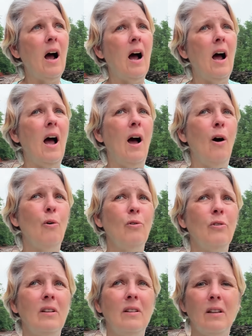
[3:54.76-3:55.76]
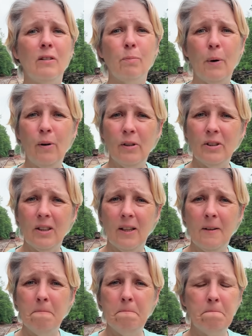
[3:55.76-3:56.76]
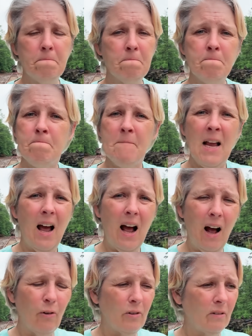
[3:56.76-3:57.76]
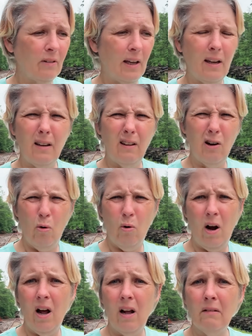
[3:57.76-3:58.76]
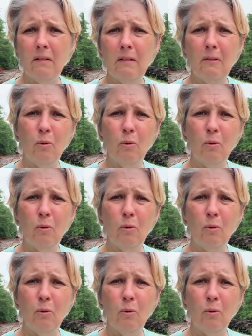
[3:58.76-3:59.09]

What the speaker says: how did this person, how did they go on?